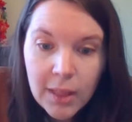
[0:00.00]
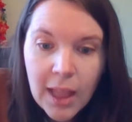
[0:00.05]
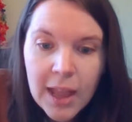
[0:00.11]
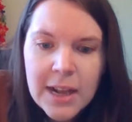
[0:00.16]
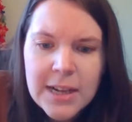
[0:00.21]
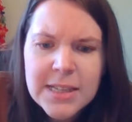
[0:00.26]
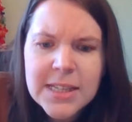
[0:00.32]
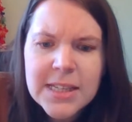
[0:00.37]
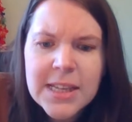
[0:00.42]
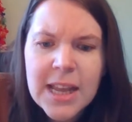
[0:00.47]

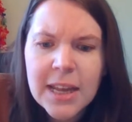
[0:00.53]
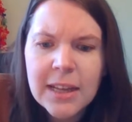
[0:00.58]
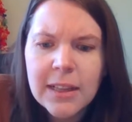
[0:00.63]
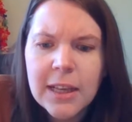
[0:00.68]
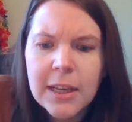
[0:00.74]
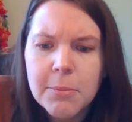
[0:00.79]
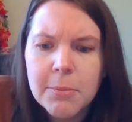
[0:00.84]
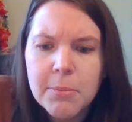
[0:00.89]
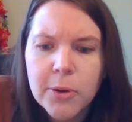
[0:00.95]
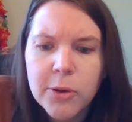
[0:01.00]
and
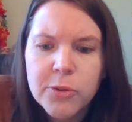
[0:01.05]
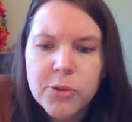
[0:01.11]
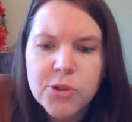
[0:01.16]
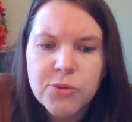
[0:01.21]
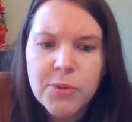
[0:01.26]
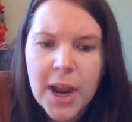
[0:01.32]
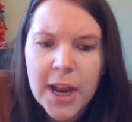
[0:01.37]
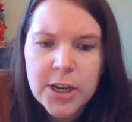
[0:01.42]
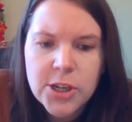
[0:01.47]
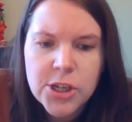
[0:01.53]
sailing in both
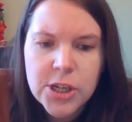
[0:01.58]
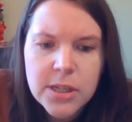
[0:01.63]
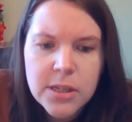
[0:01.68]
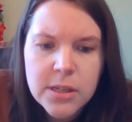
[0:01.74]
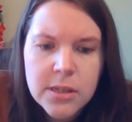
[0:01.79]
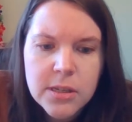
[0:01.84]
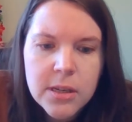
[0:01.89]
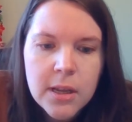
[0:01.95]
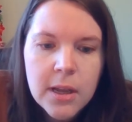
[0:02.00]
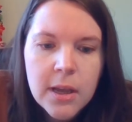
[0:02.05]

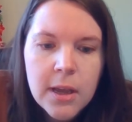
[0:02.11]
directions,